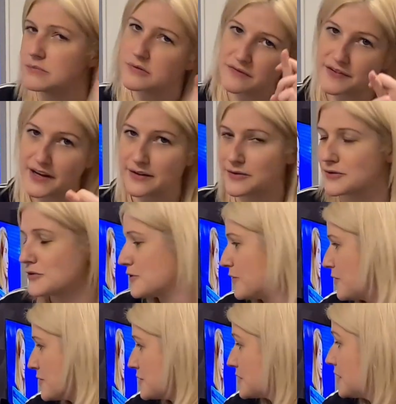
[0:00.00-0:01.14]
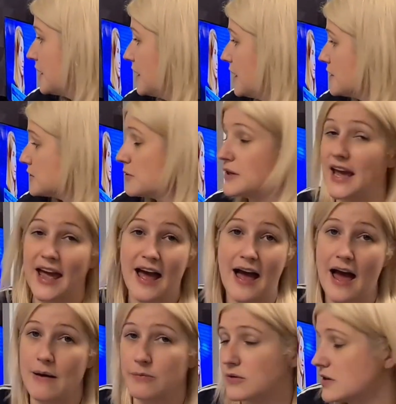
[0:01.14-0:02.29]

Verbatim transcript: so fingers crossed. So yeah, I'm